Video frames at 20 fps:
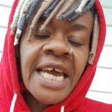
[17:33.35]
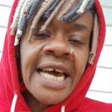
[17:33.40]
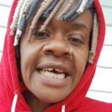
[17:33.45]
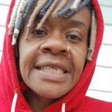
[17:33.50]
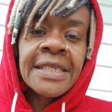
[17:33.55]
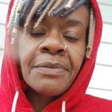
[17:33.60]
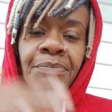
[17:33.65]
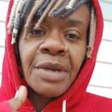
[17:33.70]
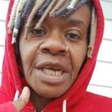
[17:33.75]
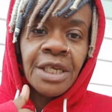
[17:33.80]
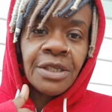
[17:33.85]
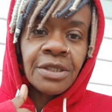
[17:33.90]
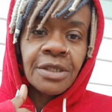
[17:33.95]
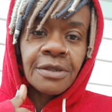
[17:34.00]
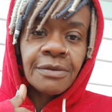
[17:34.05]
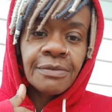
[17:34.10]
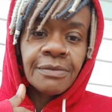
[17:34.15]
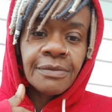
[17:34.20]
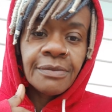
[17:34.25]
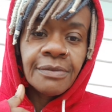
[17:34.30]
has a mate.
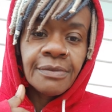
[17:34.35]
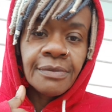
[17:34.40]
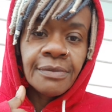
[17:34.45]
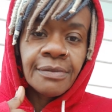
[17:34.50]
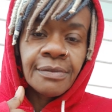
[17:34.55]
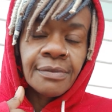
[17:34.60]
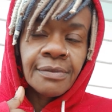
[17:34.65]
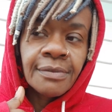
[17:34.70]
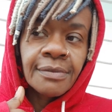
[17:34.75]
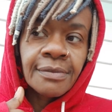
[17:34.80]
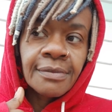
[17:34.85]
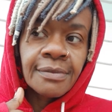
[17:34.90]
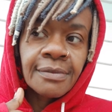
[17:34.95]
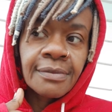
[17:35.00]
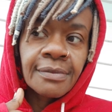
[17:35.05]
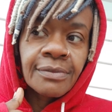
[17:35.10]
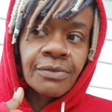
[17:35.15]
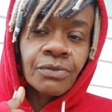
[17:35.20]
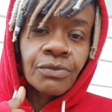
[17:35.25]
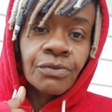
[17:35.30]

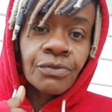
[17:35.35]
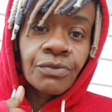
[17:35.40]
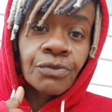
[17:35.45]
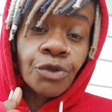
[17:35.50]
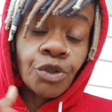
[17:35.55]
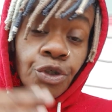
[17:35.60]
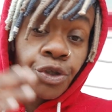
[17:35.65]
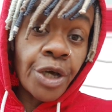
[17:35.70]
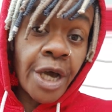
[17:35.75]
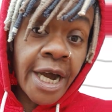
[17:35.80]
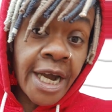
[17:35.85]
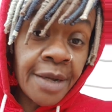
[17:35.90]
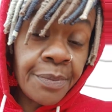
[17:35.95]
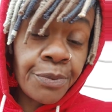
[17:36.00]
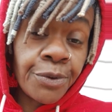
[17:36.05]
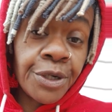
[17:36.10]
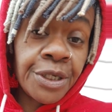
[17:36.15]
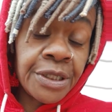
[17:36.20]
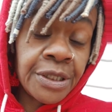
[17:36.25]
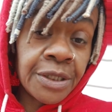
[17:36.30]
So the high
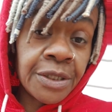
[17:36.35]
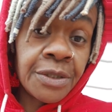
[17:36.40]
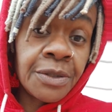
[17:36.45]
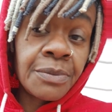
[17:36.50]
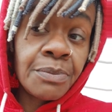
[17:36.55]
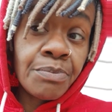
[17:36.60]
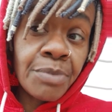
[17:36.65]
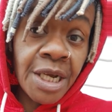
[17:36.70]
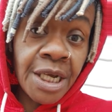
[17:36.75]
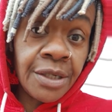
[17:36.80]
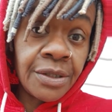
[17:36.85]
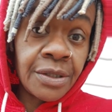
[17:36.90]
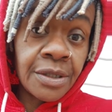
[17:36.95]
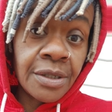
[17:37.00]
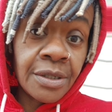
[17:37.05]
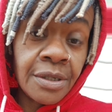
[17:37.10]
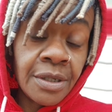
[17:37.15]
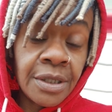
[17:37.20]
priest's mate